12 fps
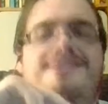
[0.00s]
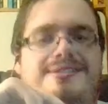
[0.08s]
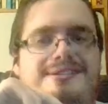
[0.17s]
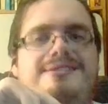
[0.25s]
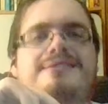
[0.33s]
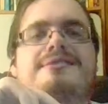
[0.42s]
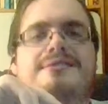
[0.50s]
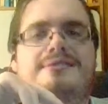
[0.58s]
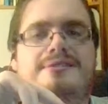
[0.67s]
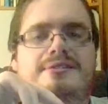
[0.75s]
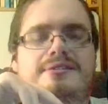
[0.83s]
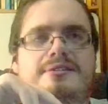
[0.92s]
that
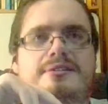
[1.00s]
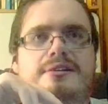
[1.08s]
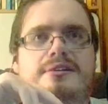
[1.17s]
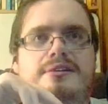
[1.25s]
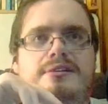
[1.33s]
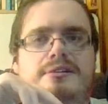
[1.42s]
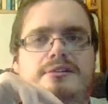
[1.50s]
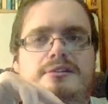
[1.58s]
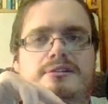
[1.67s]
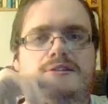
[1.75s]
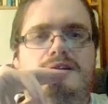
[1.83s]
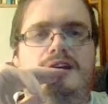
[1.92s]
horrific crash. Yeah,
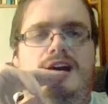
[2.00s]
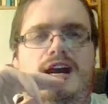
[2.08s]
I know